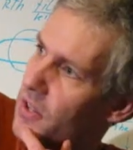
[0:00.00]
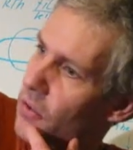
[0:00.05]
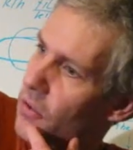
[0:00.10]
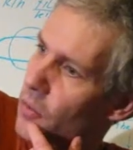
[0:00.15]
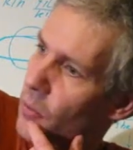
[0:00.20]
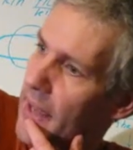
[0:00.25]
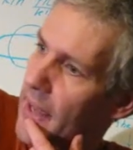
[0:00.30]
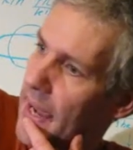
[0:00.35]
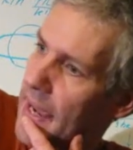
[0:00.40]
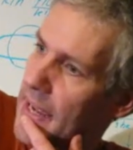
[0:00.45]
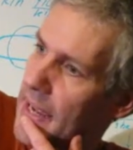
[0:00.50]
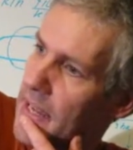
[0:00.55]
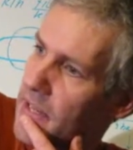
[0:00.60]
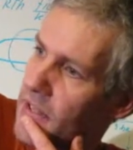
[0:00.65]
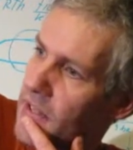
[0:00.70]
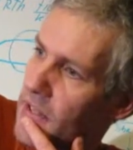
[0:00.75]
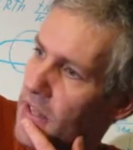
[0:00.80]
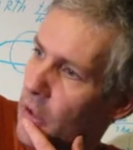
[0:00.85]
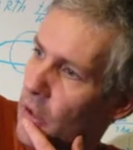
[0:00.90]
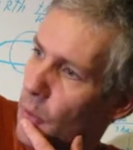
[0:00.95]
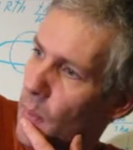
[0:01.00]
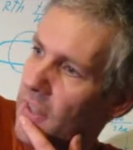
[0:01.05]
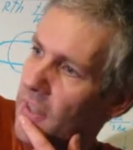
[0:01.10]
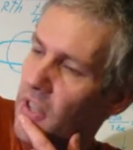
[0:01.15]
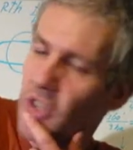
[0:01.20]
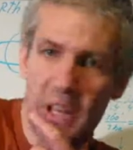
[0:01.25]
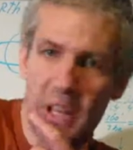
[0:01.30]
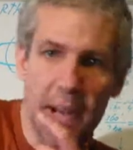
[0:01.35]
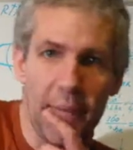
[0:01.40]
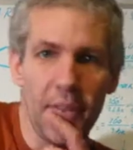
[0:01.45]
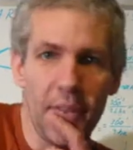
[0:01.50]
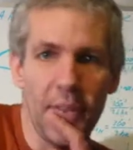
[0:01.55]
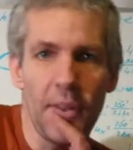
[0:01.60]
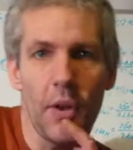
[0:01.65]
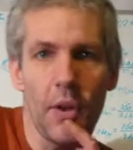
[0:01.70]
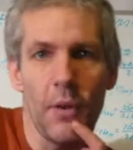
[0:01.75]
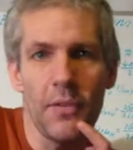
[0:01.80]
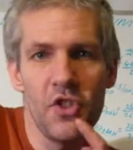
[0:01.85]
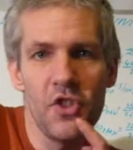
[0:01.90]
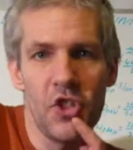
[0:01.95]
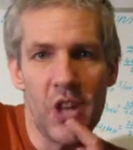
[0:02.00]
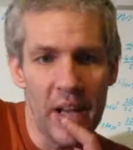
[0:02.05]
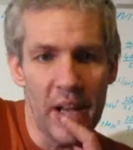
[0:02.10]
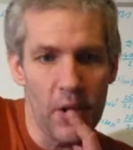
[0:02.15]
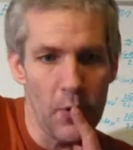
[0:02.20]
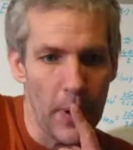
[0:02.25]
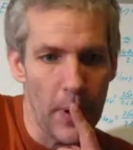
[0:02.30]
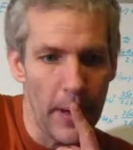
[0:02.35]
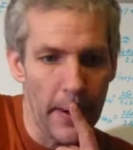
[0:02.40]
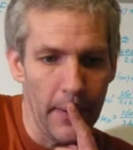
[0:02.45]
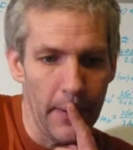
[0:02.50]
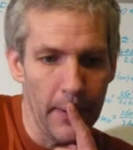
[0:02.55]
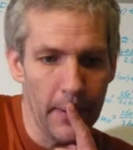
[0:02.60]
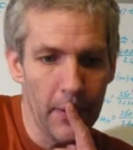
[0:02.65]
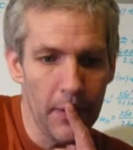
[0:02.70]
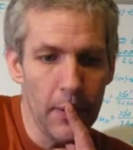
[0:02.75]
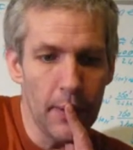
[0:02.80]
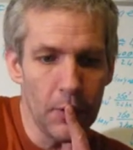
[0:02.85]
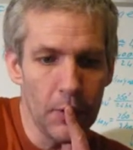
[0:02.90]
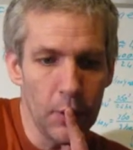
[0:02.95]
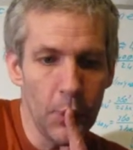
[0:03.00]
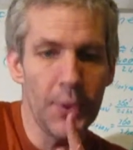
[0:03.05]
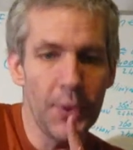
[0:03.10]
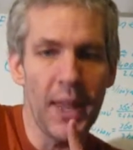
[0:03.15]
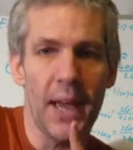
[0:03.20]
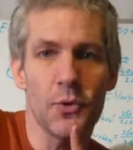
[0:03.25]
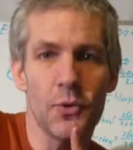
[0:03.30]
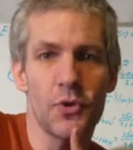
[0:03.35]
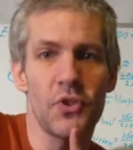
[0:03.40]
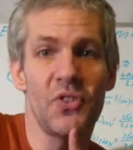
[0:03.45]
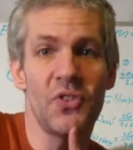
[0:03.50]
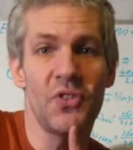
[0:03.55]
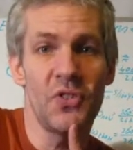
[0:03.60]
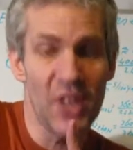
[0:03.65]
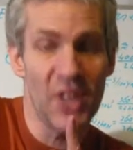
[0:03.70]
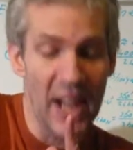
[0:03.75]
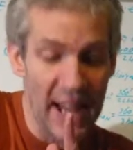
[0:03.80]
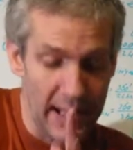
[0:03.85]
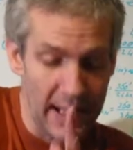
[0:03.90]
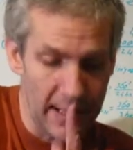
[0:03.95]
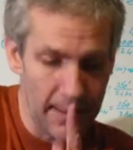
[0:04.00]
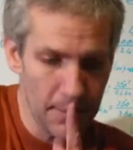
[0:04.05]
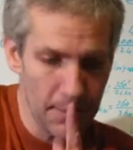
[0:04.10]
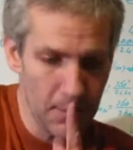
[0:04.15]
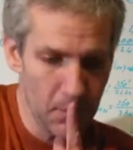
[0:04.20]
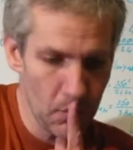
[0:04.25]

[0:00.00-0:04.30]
today it's the 27th of January 2010.